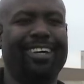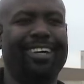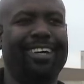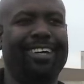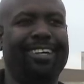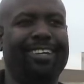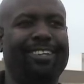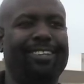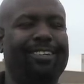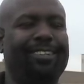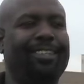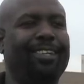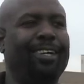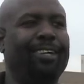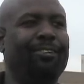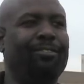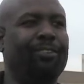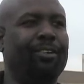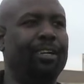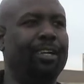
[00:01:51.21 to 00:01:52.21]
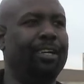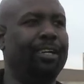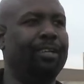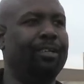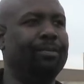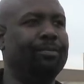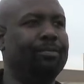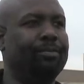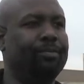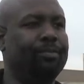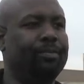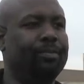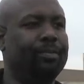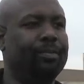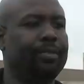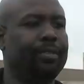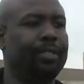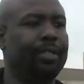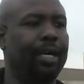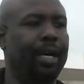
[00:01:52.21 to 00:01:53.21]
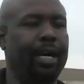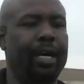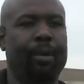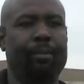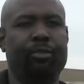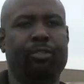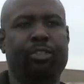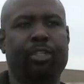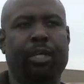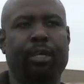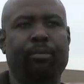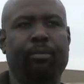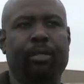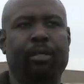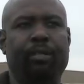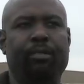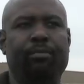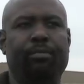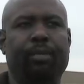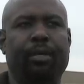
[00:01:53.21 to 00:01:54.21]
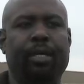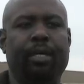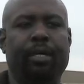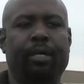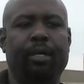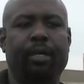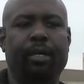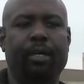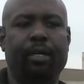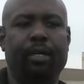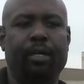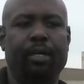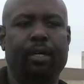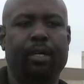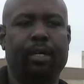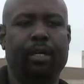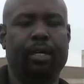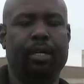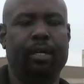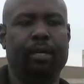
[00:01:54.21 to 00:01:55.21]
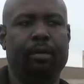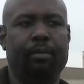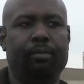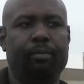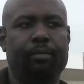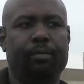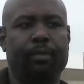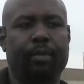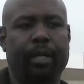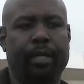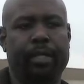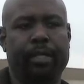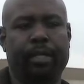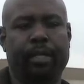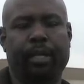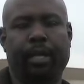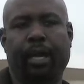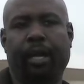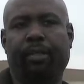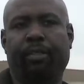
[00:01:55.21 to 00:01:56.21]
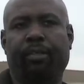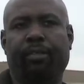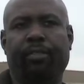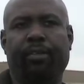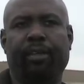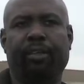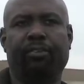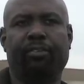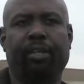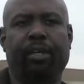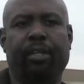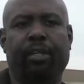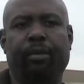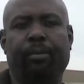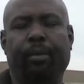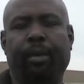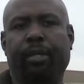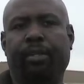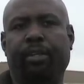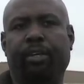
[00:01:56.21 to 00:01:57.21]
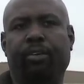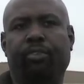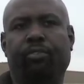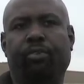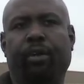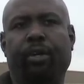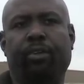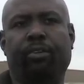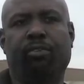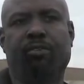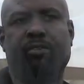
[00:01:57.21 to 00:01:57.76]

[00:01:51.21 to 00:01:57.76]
and things that um, I am ashamed of, but um, I did a lot of the things that I did back then trying to